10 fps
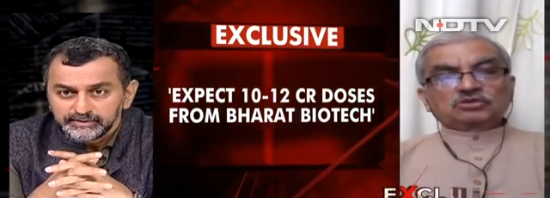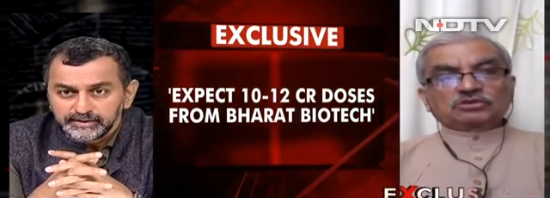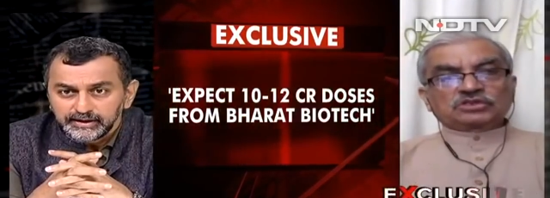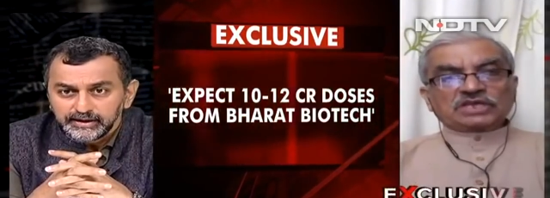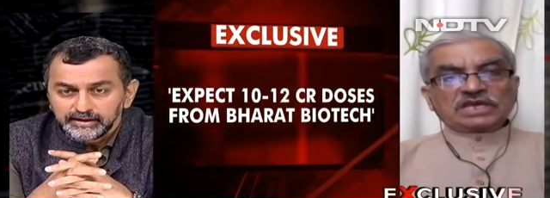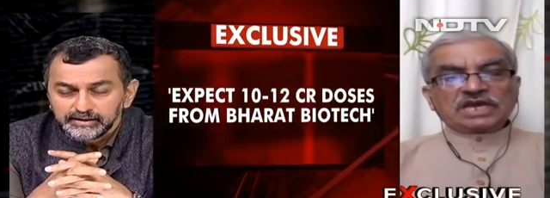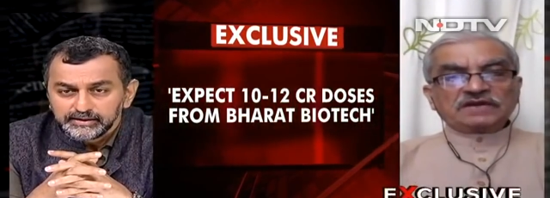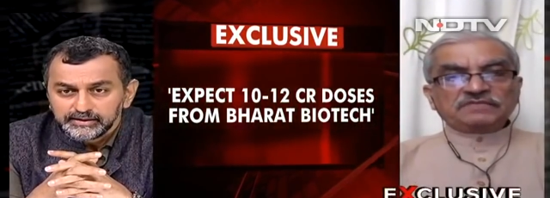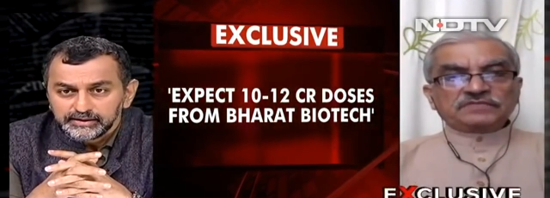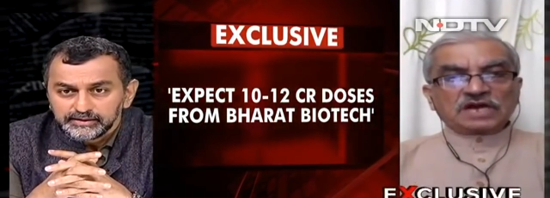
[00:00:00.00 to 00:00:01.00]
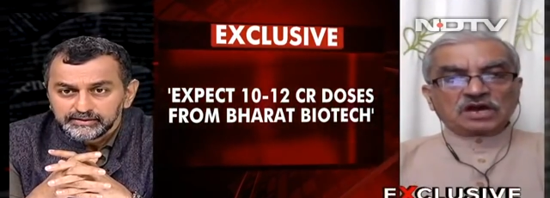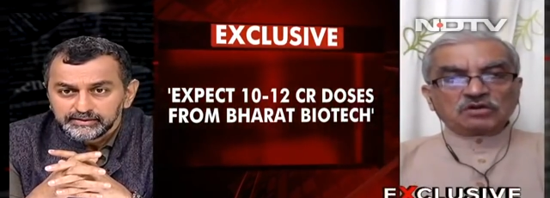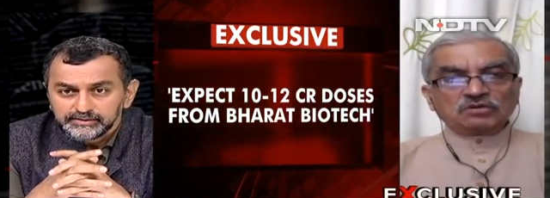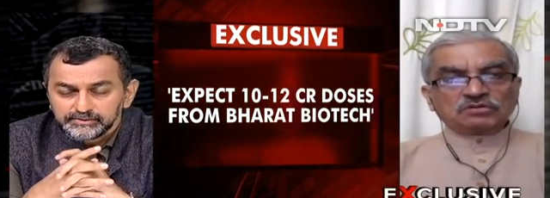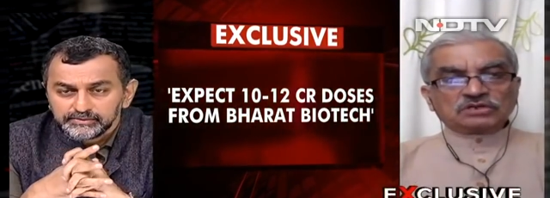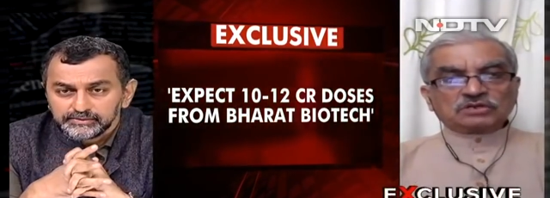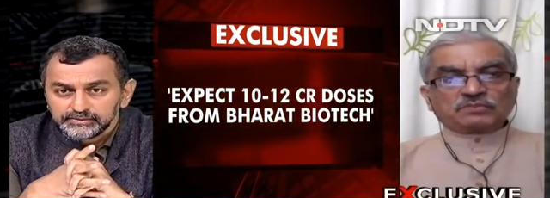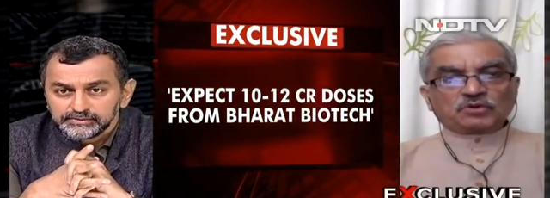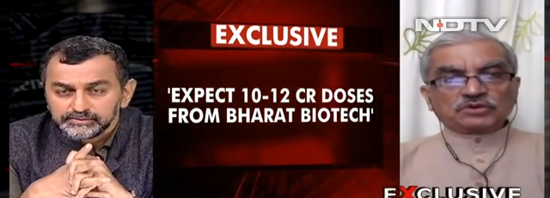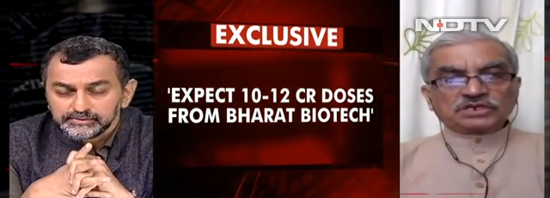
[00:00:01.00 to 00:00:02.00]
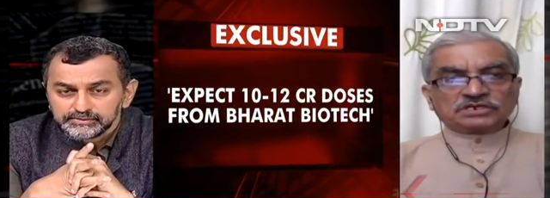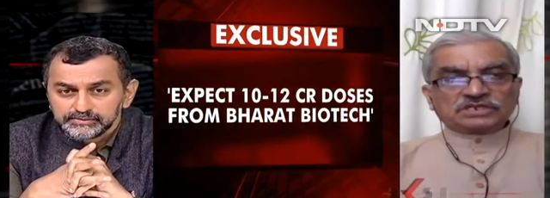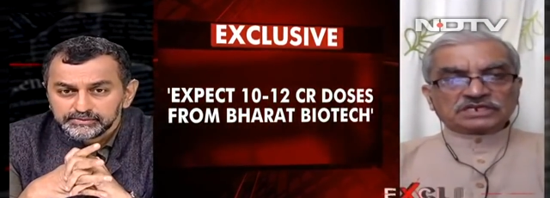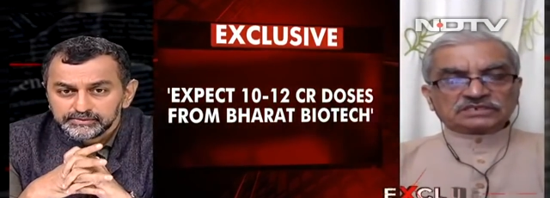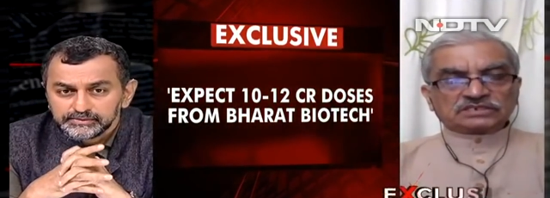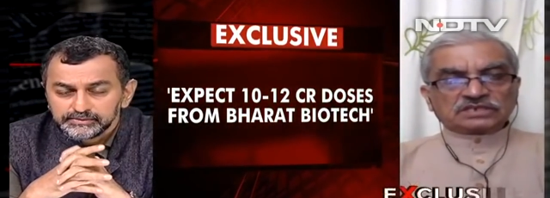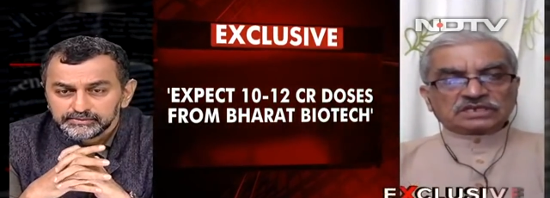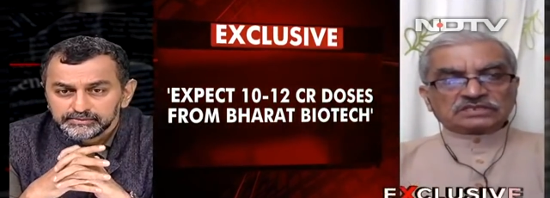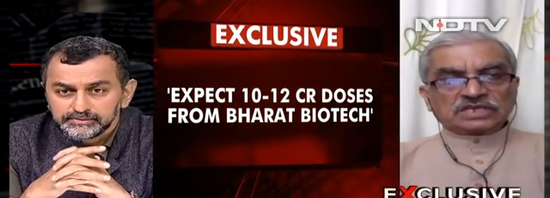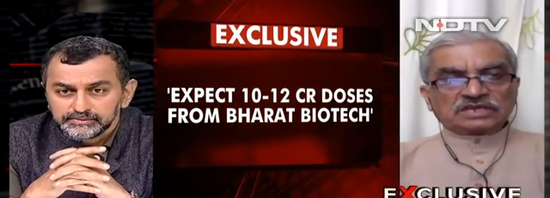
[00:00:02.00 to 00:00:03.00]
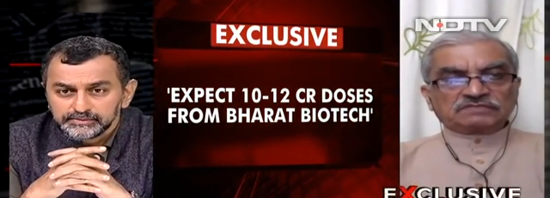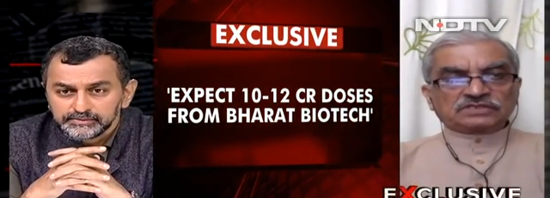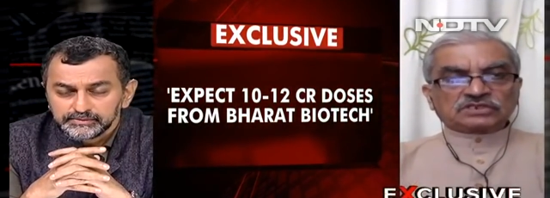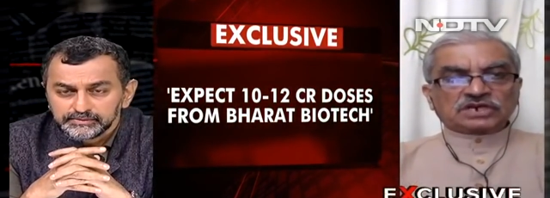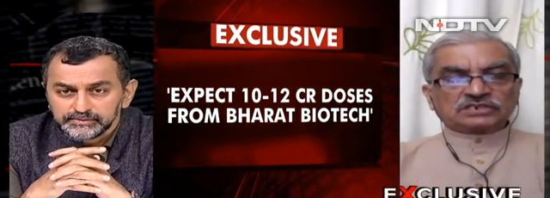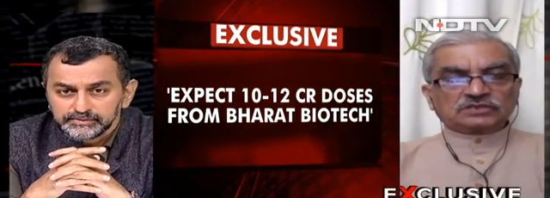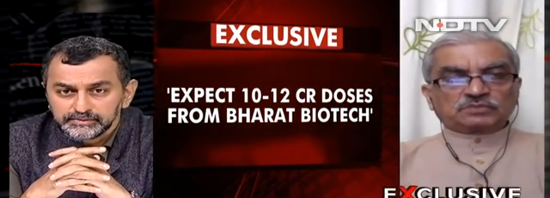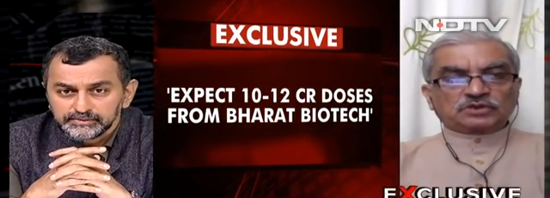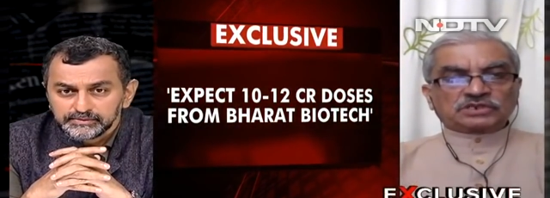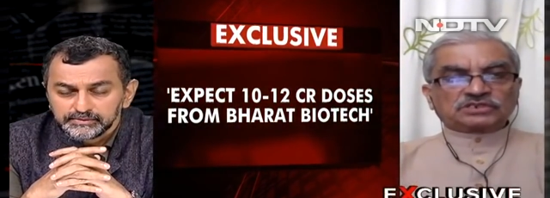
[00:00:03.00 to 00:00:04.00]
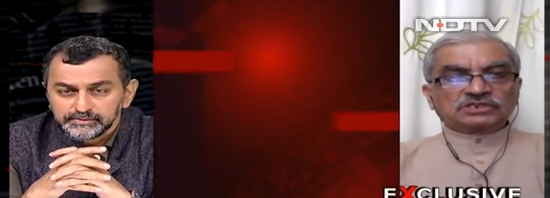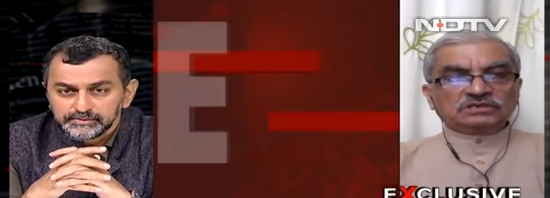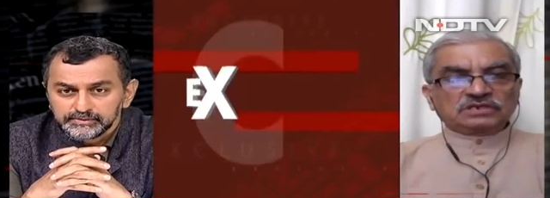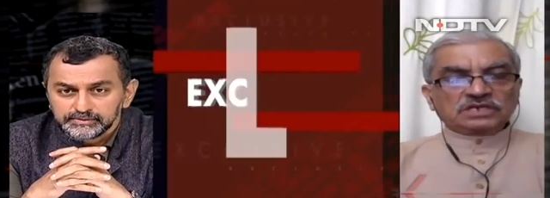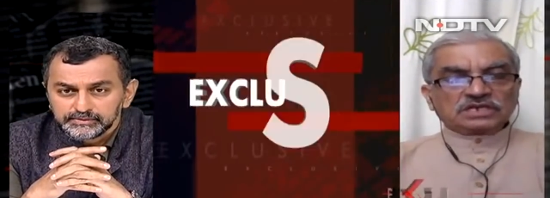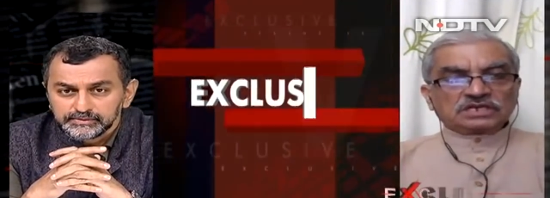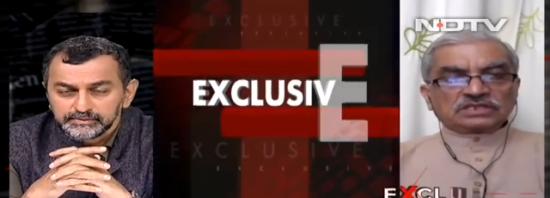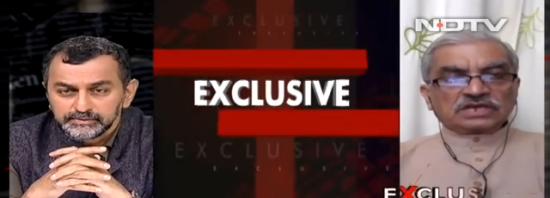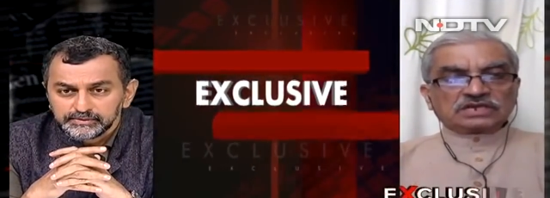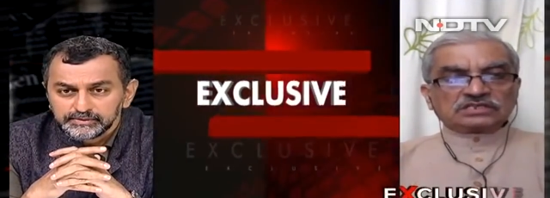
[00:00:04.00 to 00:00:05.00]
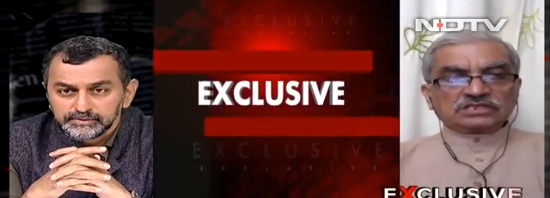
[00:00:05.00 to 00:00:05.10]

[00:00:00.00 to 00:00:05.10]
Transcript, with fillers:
Speaker 1: So they have now reported that uh, they have started production. They are